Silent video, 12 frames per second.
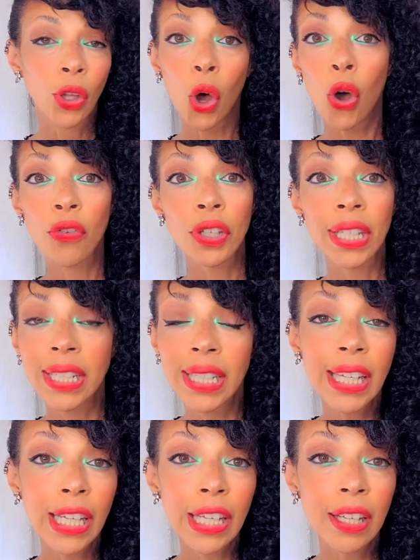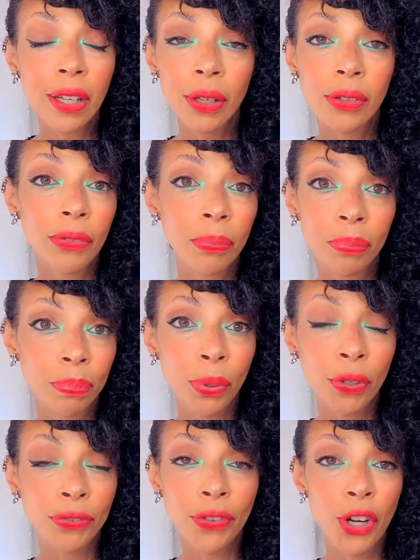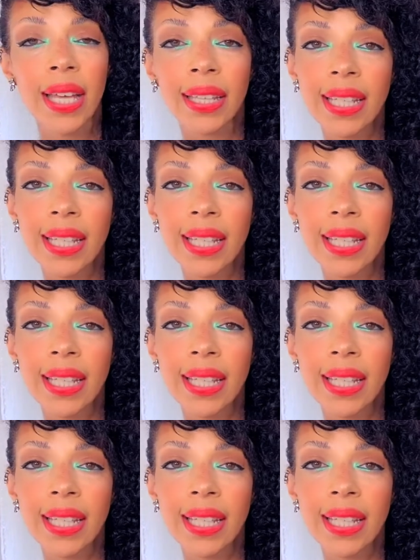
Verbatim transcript: over the knee boot version.